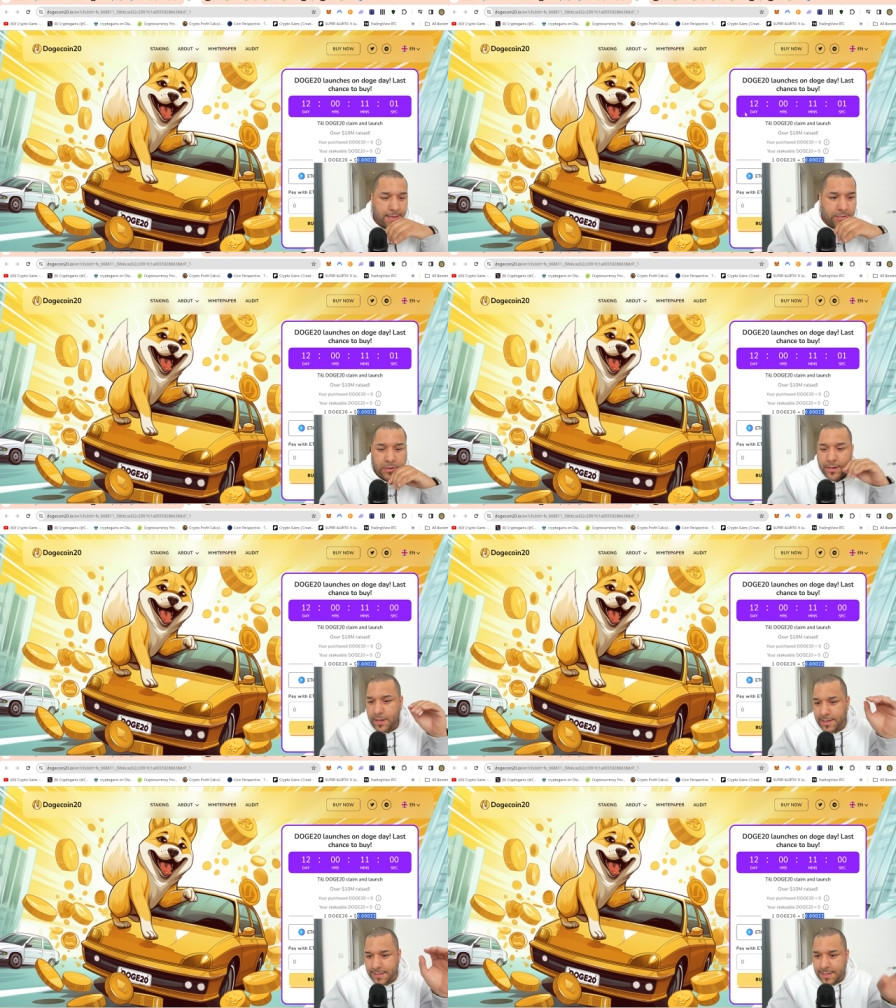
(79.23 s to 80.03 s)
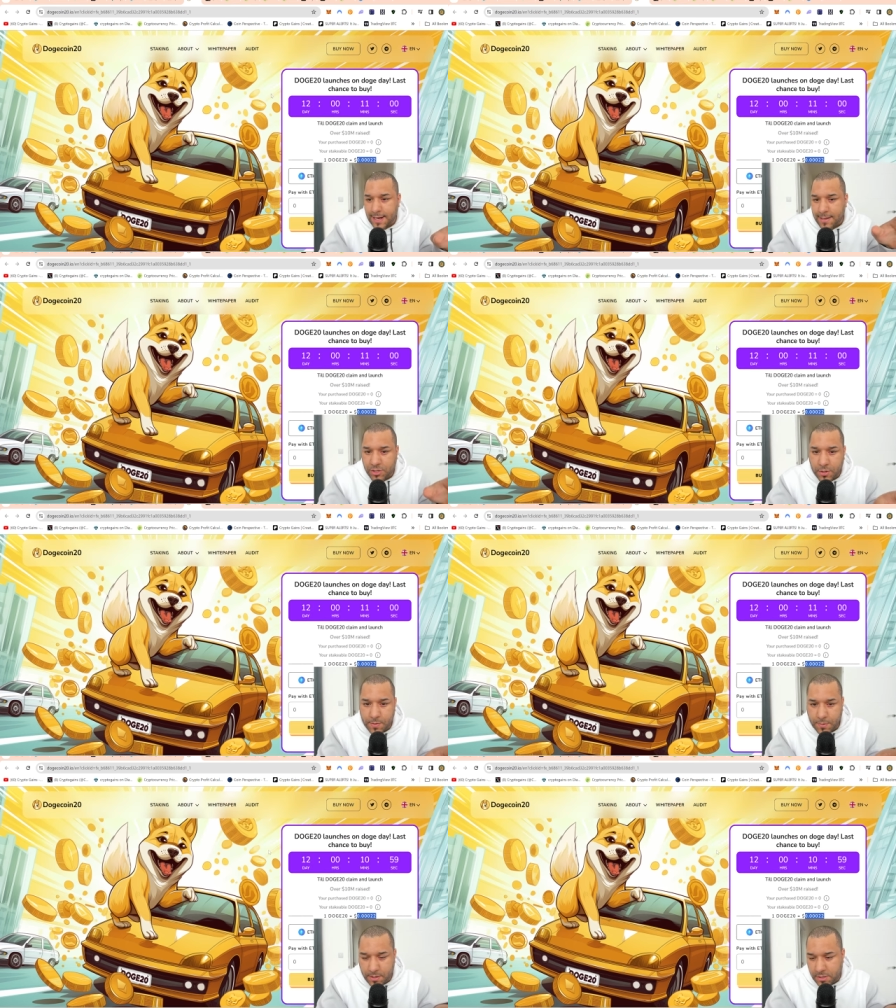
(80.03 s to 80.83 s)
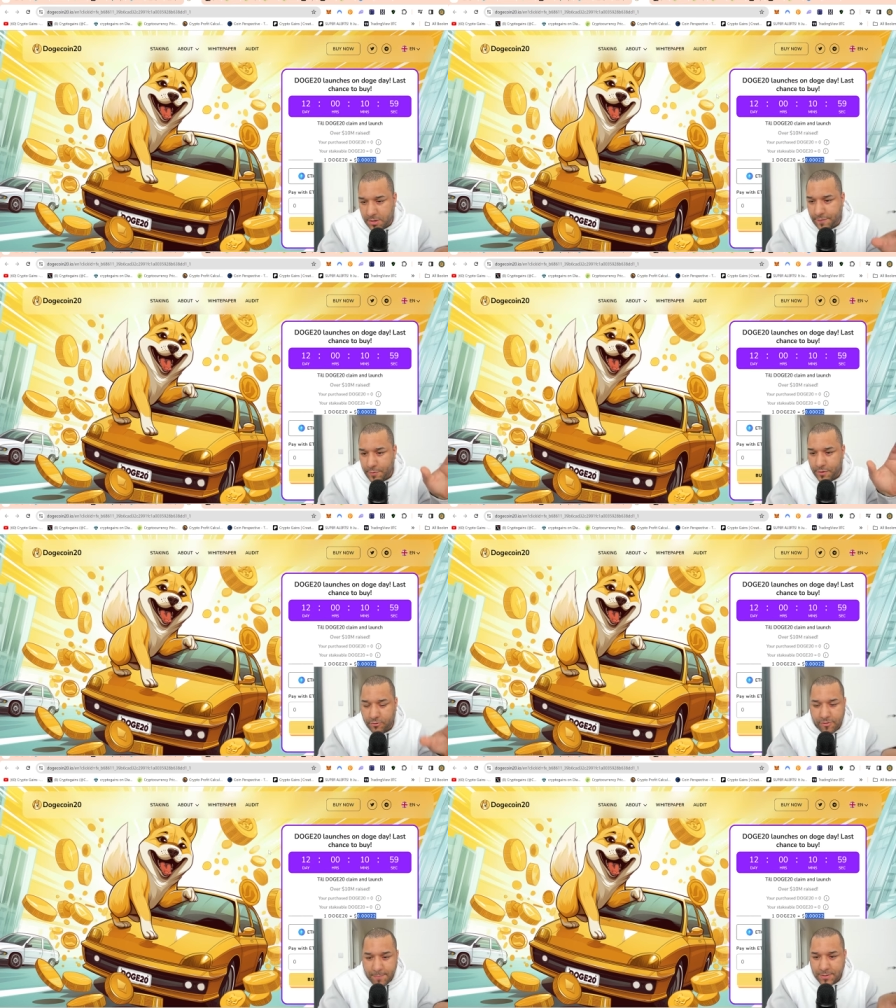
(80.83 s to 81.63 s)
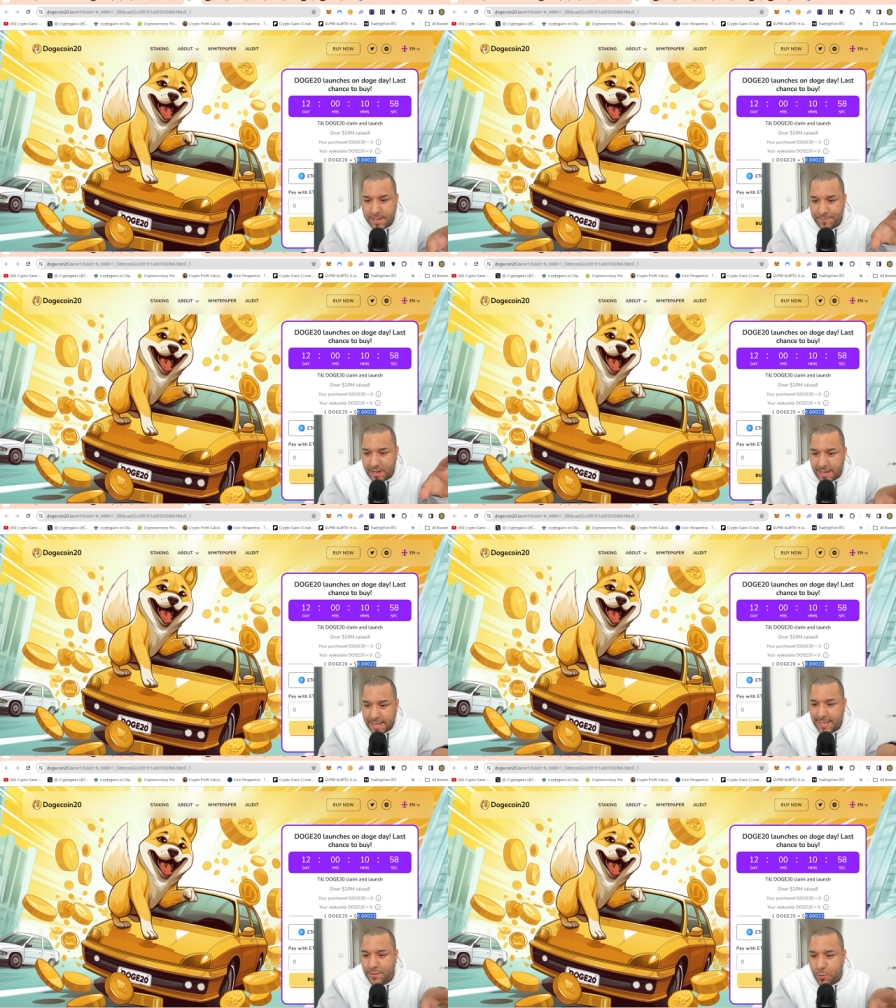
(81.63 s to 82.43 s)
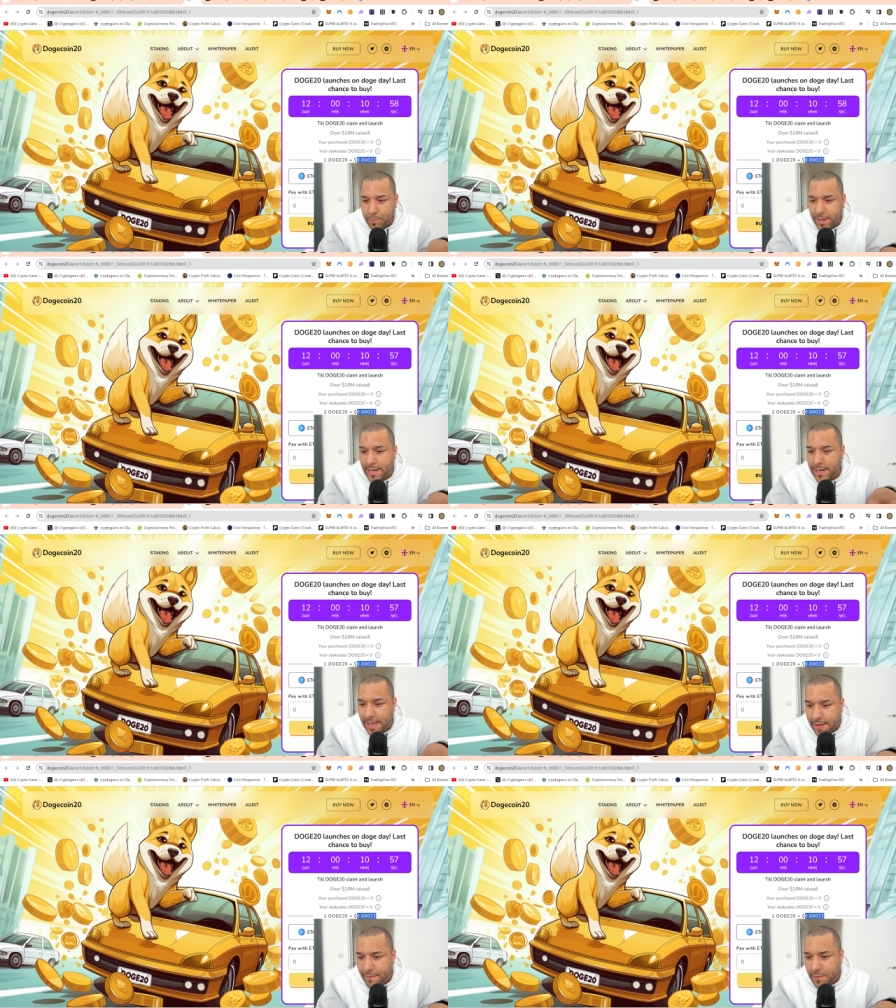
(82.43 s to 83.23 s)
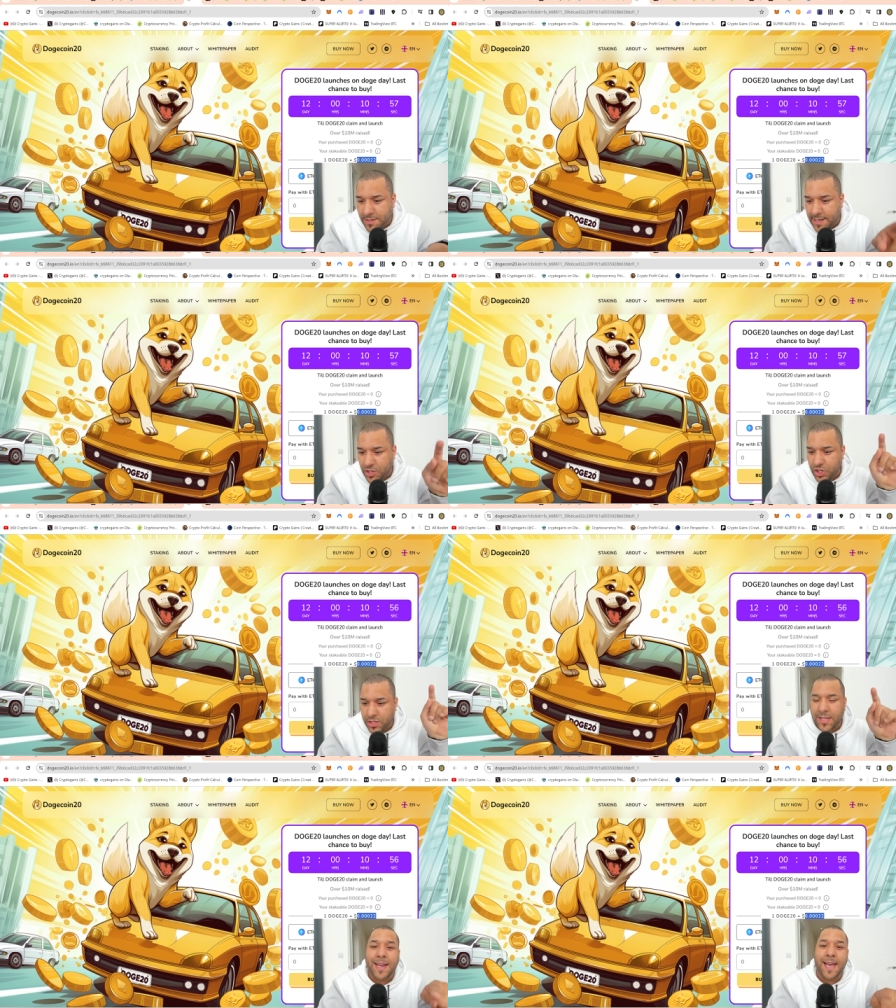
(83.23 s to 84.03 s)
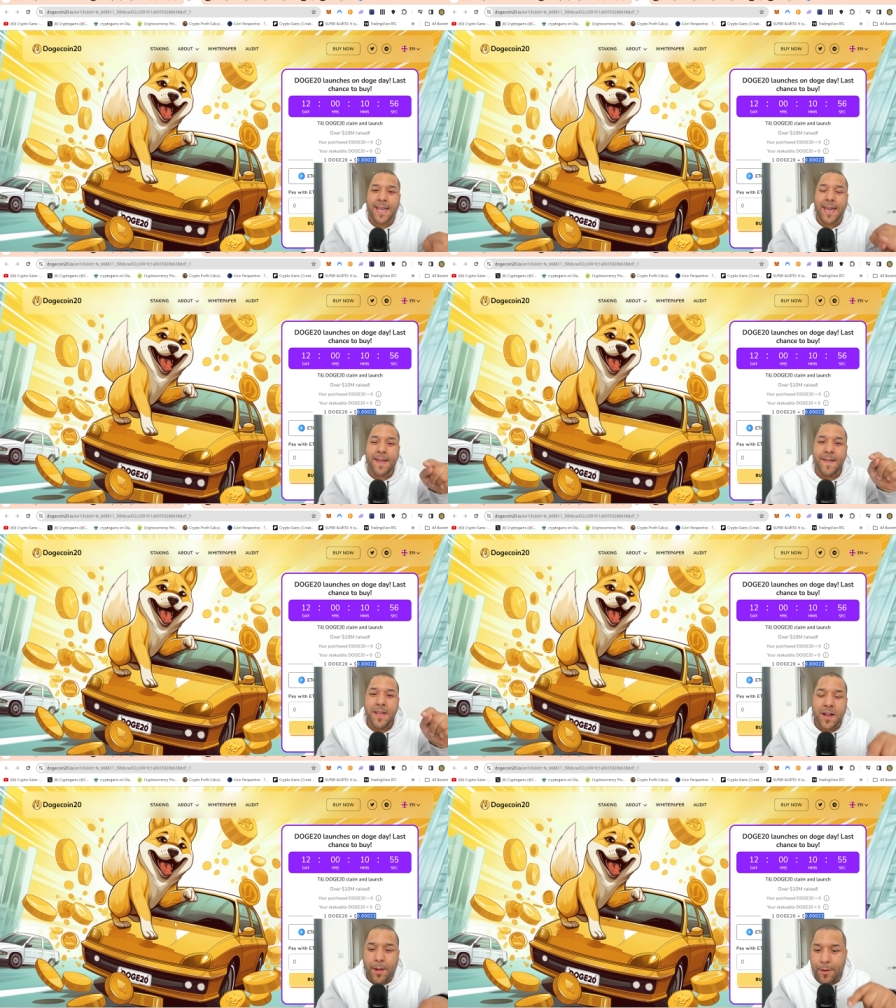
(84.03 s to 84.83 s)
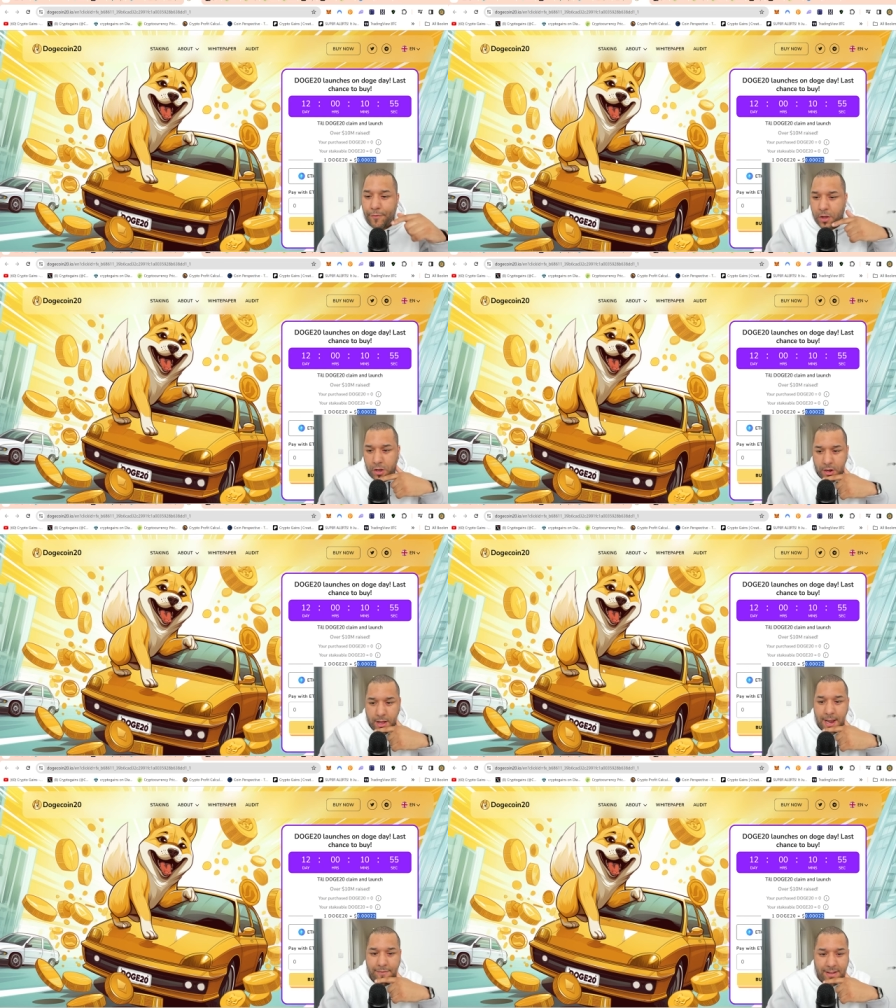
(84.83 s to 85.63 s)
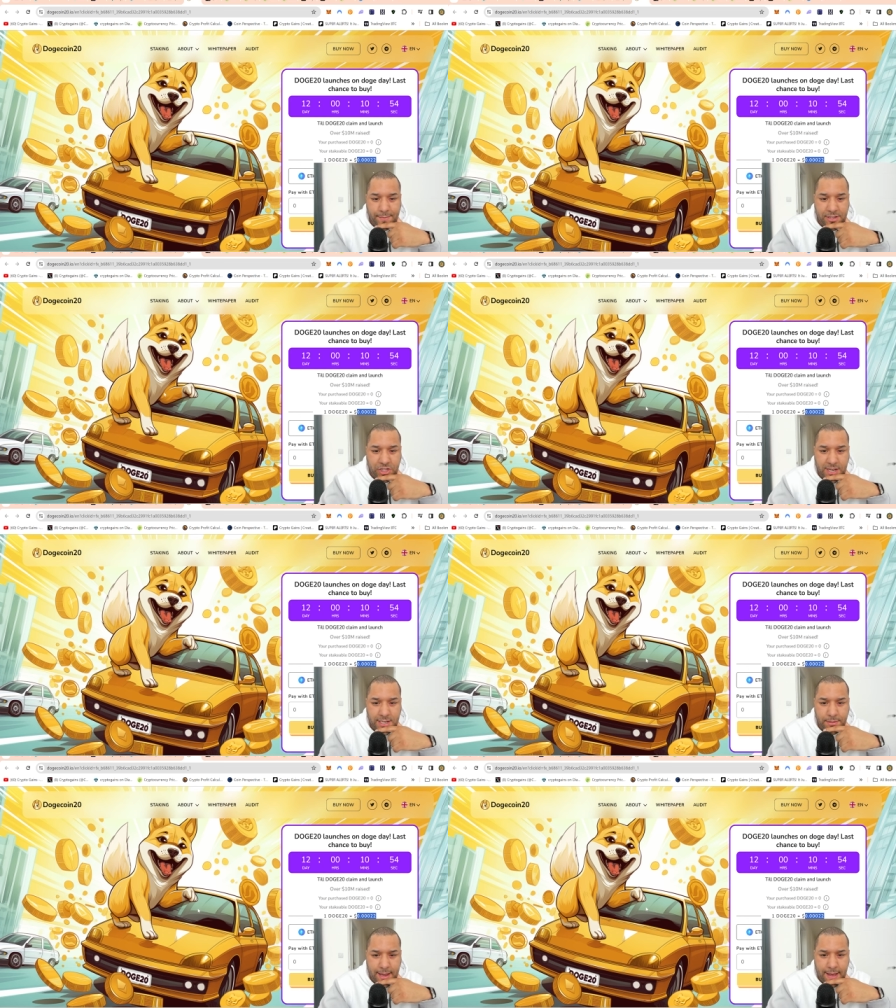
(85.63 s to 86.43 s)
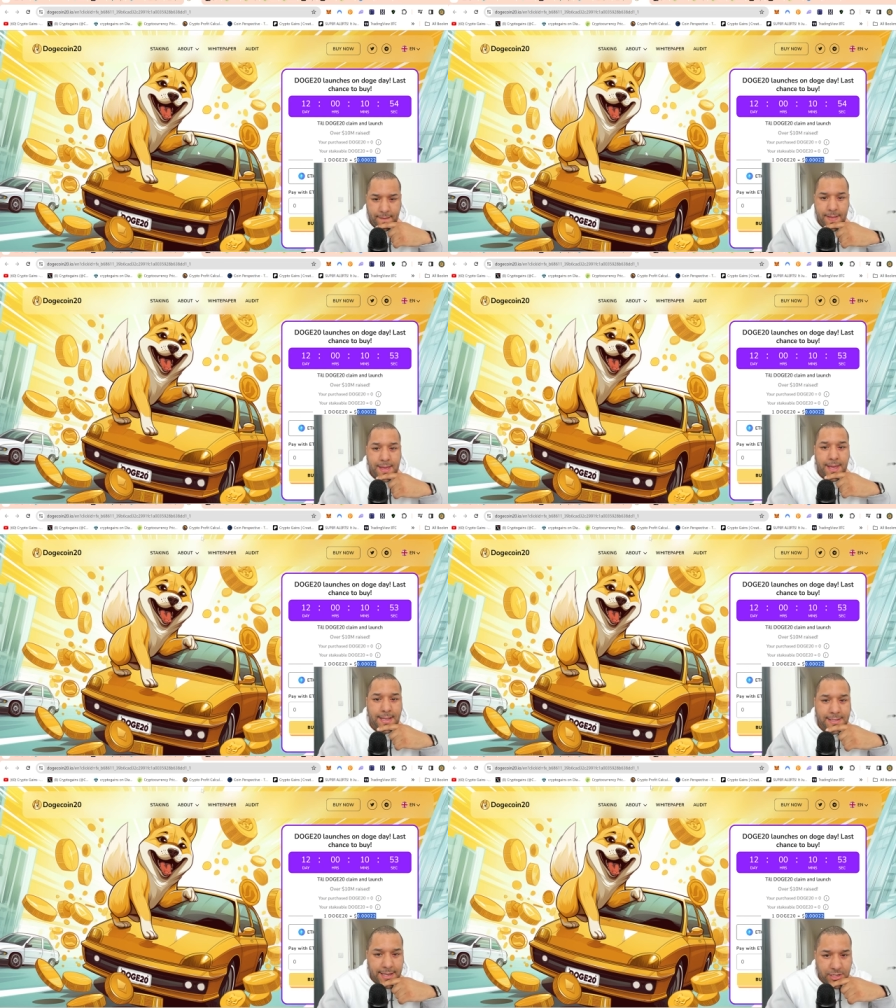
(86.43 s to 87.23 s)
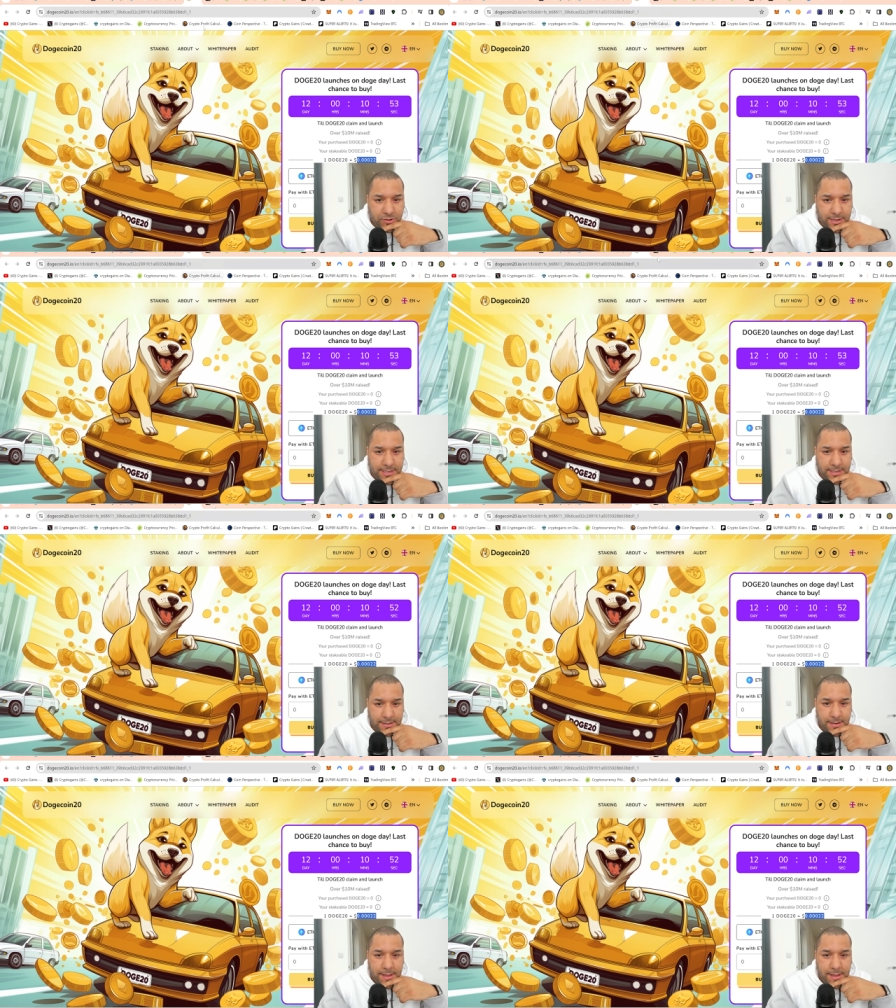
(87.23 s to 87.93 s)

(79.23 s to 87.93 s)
So look, it's entirely up to you what you want to do. If you want to grab some, the links will be in the info section. Click it, come over, highly recommend you check this one out. It's interesting.